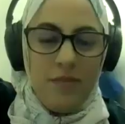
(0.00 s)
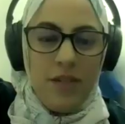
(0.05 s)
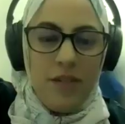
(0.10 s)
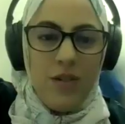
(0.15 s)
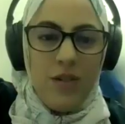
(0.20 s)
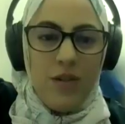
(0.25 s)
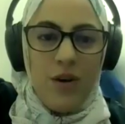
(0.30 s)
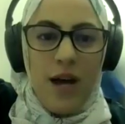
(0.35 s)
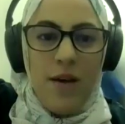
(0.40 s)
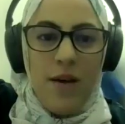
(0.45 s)

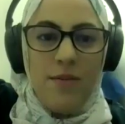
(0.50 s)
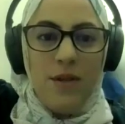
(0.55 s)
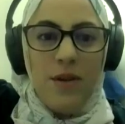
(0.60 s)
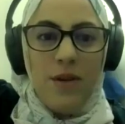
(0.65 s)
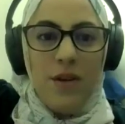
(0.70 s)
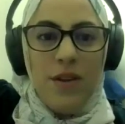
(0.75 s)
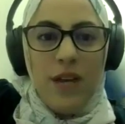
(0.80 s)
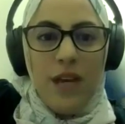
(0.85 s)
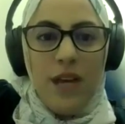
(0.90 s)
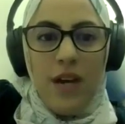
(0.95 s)
So
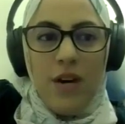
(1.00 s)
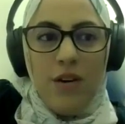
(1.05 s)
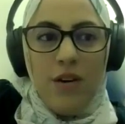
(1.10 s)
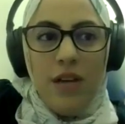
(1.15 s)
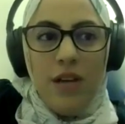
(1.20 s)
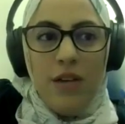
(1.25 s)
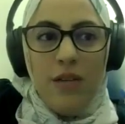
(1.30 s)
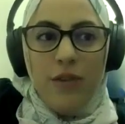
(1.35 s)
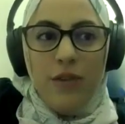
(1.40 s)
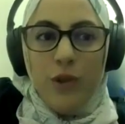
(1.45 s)
absolutely the
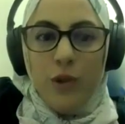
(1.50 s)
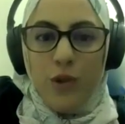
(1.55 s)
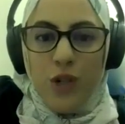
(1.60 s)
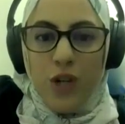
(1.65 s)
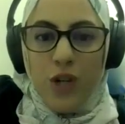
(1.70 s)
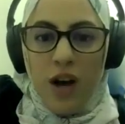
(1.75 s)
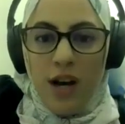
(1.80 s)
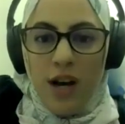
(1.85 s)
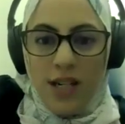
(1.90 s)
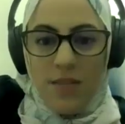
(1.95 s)
yearly flu
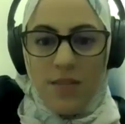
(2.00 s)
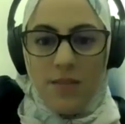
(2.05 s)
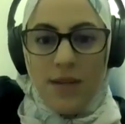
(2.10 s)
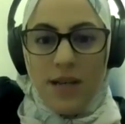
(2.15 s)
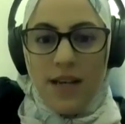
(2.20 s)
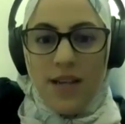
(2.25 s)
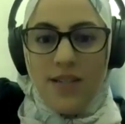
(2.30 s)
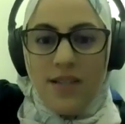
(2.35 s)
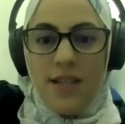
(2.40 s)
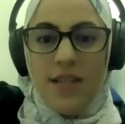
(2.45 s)
shot,
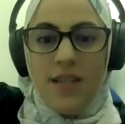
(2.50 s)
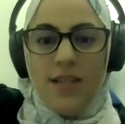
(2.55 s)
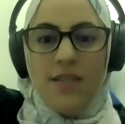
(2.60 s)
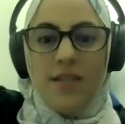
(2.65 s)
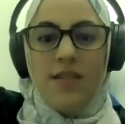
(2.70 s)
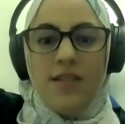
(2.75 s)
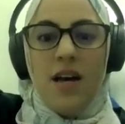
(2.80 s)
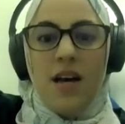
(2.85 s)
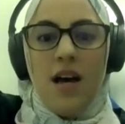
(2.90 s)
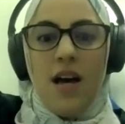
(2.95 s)
because it
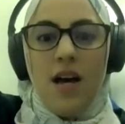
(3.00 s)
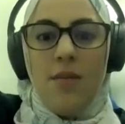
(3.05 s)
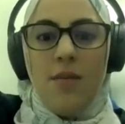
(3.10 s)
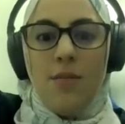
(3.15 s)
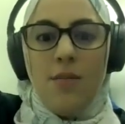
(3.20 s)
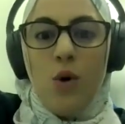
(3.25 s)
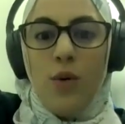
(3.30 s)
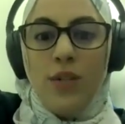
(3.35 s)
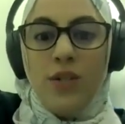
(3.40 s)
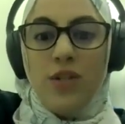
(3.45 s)
is
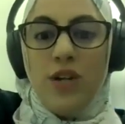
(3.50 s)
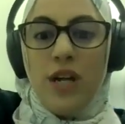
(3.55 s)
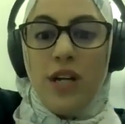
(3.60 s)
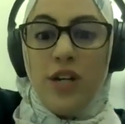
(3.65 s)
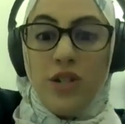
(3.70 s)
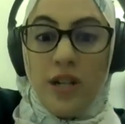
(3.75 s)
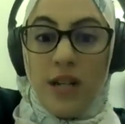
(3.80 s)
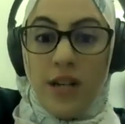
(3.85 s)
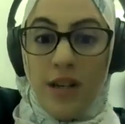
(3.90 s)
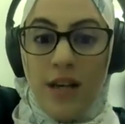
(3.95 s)
always
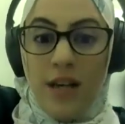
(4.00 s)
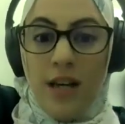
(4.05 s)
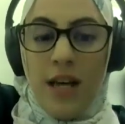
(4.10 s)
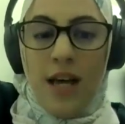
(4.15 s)
changing.